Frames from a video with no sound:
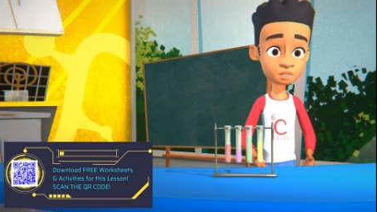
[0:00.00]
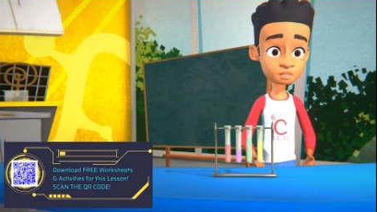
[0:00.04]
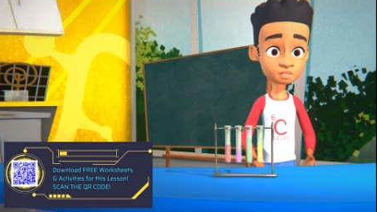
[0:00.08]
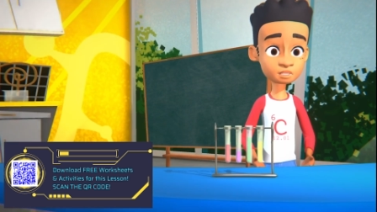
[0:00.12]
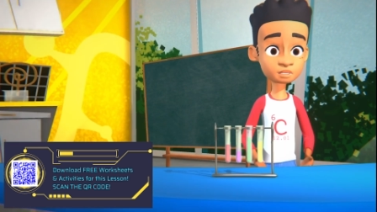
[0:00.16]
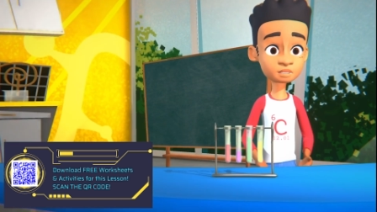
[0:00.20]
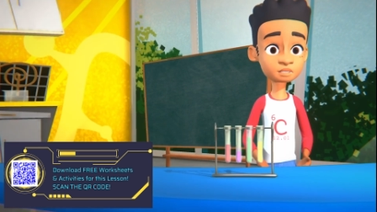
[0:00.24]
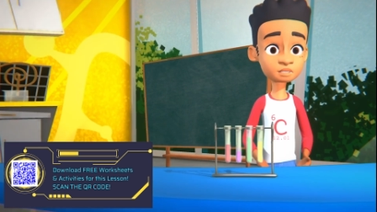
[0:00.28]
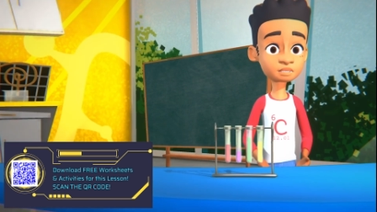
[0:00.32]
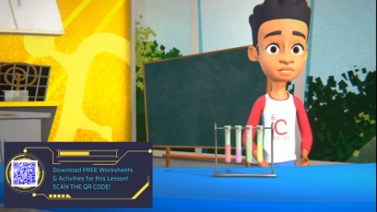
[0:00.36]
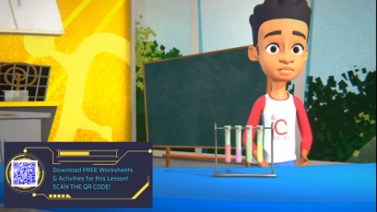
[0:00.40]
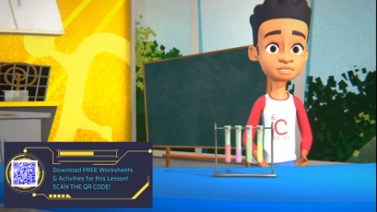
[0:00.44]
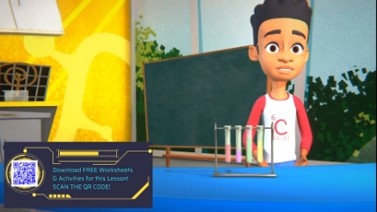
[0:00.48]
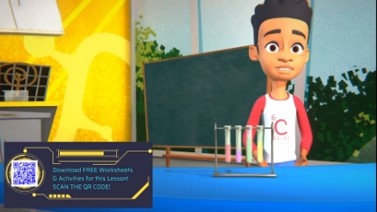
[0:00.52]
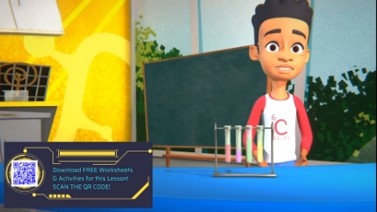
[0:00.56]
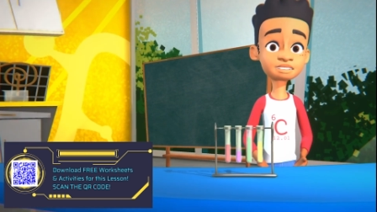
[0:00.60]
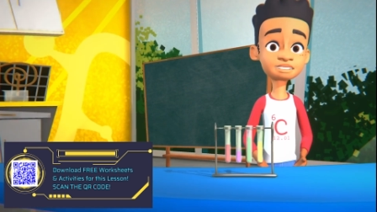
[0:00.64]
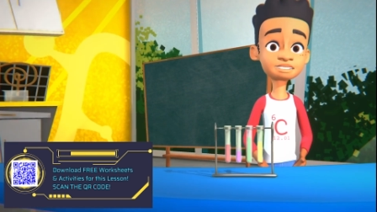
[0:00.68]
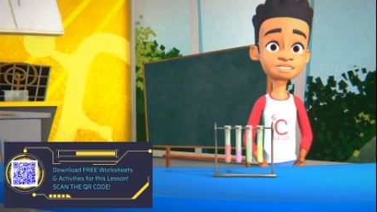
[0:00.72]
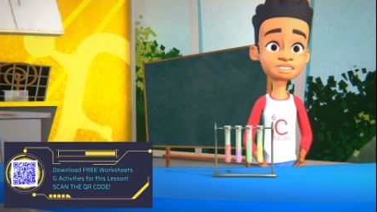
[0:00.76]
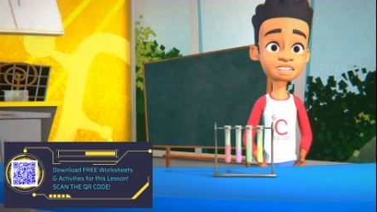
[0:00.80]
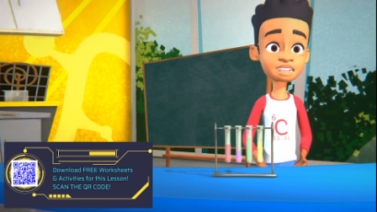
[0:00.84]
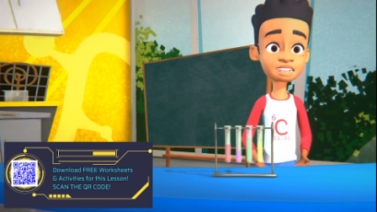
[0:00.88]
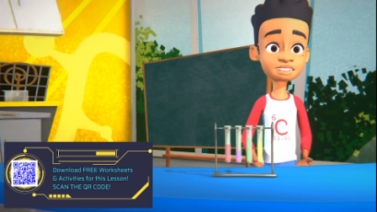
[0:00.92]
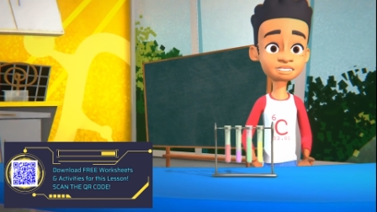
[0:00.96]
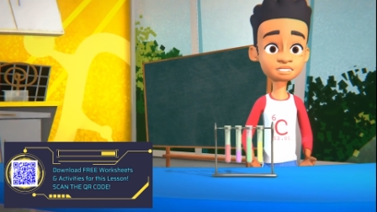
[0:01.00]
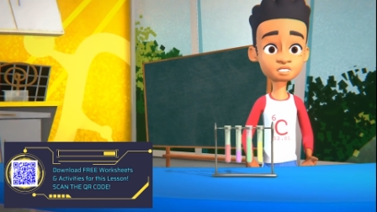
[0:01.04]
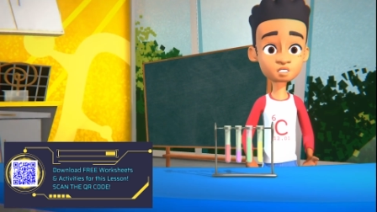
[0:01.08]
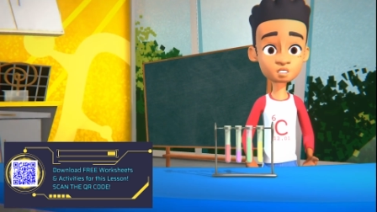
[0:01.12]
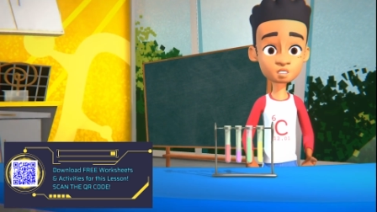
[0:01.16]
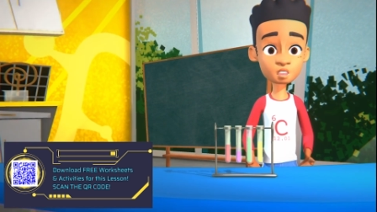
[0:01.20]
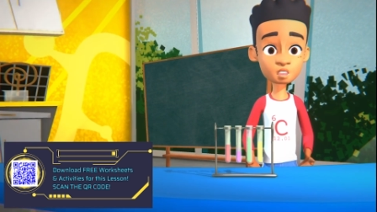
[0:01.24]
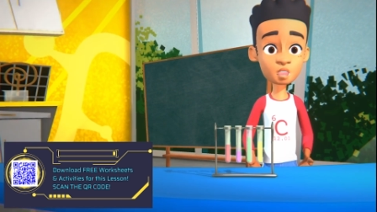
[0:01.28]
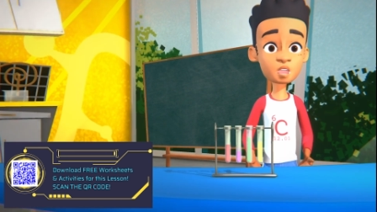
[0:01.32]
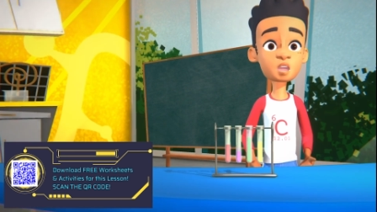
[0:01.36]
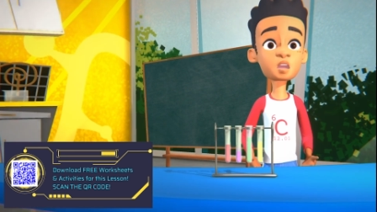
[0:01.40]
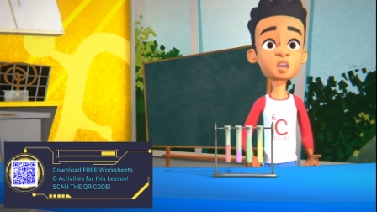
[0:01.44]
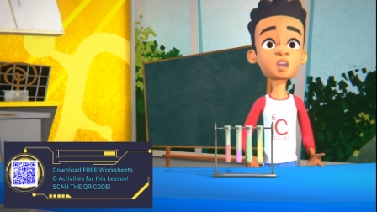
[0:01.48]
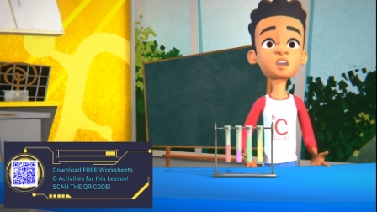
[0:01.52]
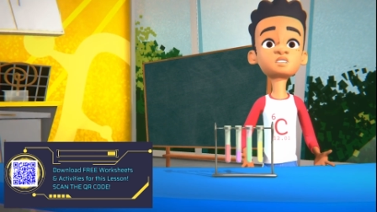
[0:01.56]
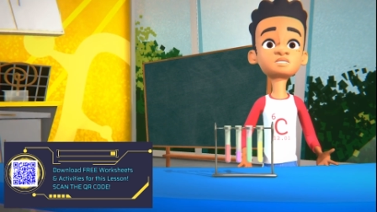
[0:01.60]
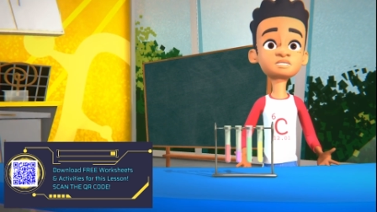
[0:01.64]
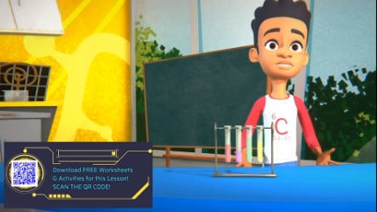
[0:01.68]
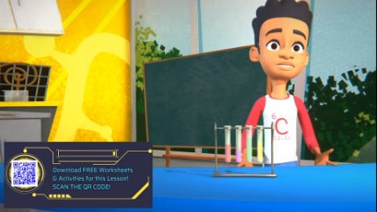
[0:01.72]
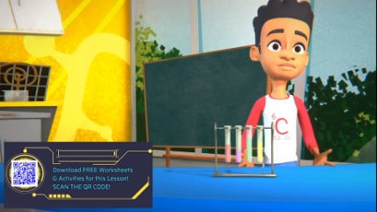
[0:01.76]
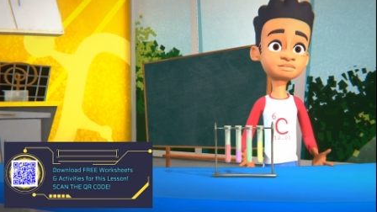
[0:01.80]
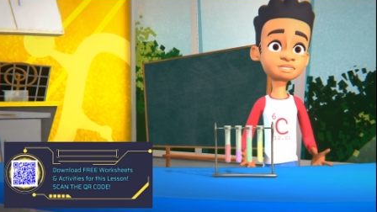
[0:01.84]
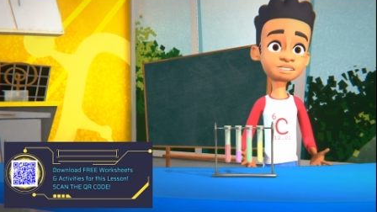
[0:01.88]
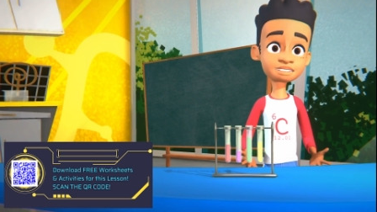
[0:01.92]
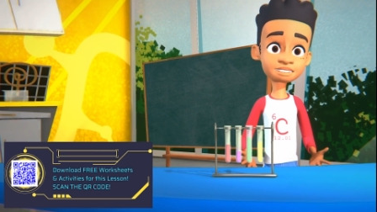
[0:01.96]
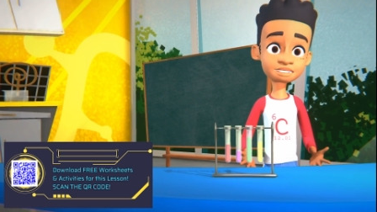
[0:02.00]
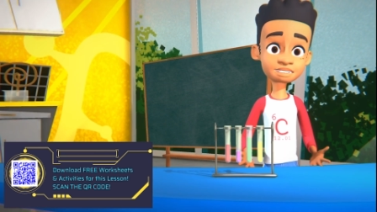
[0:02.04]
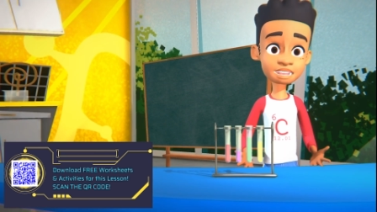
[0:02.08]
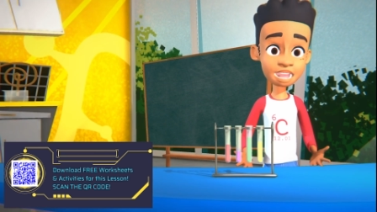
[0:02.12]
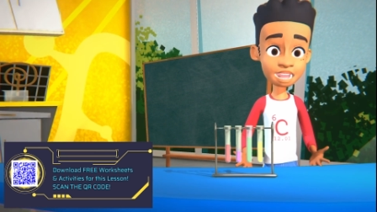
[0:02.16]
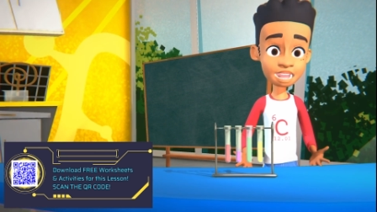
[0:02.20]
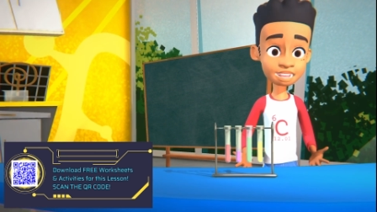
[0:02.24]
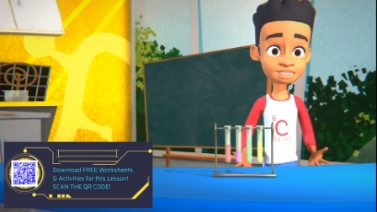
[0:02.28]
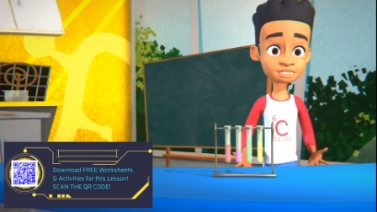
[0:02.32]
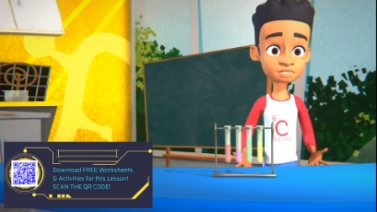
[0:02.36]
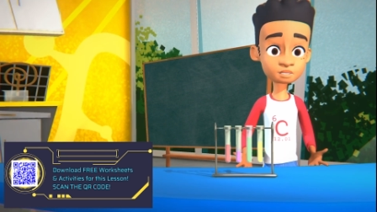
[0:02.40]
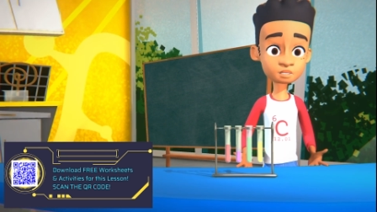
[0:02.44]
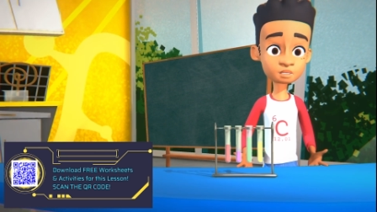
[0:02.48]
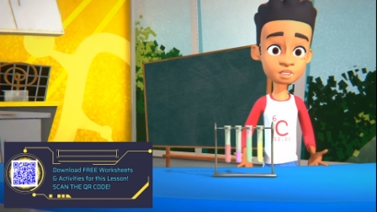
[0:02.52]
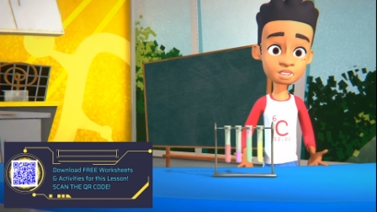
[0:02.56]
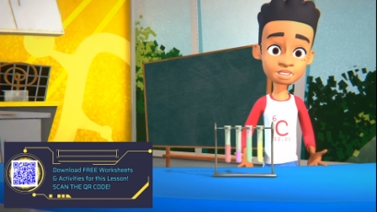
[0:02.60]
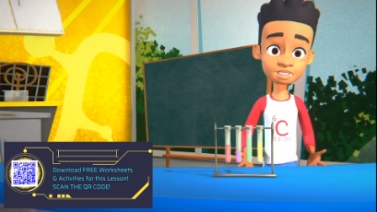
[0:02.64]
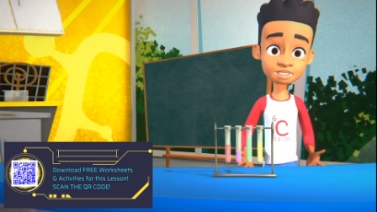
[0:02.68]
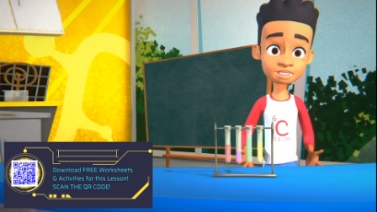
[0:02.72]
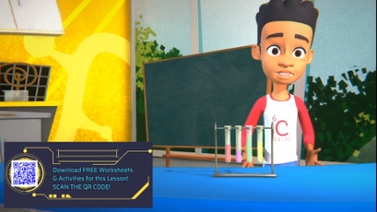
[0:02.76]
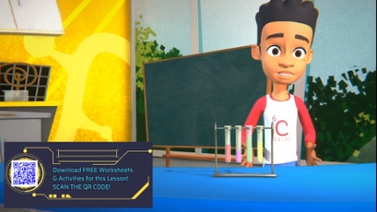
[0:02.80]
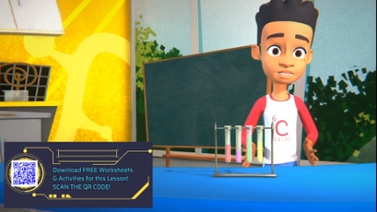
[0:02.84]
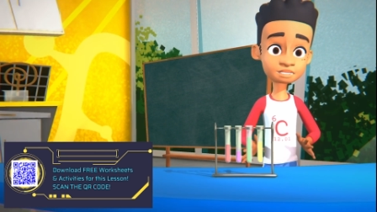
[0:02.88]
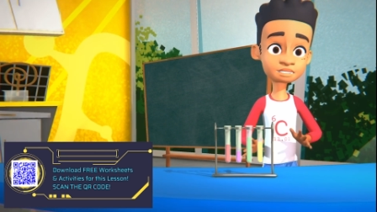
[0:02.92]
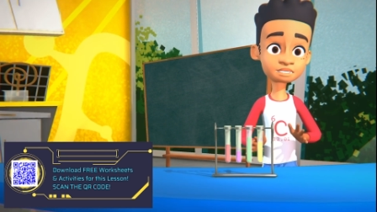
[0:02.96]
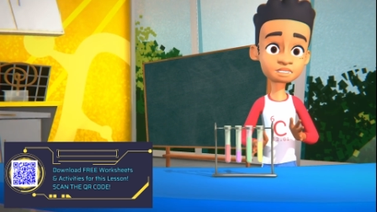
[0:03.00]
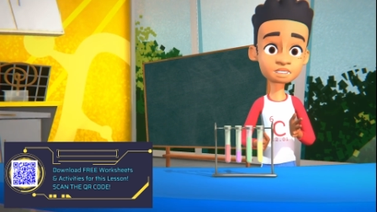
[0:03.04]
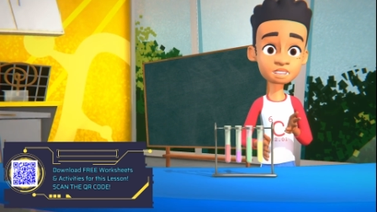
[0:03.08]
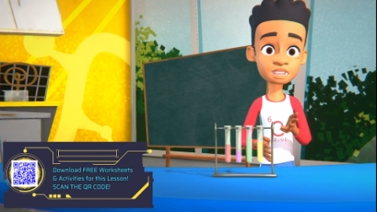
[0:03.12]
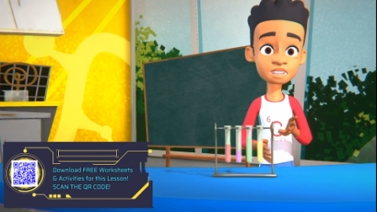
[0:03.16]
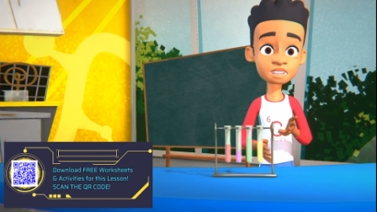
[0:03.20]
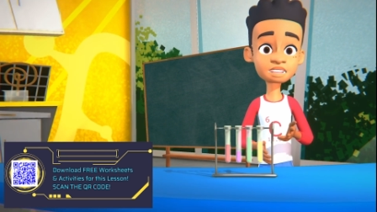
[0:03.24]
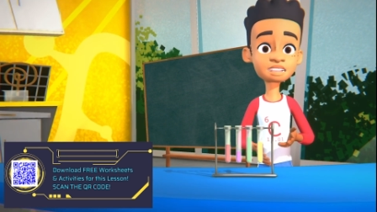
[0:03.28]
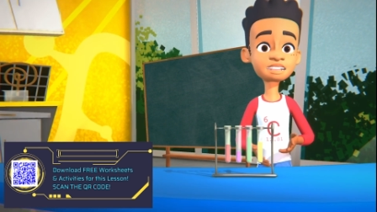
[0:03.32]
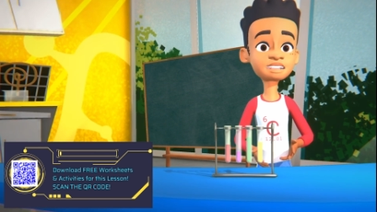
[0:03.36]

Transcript: my Uncle Ernest answered all of my science questions,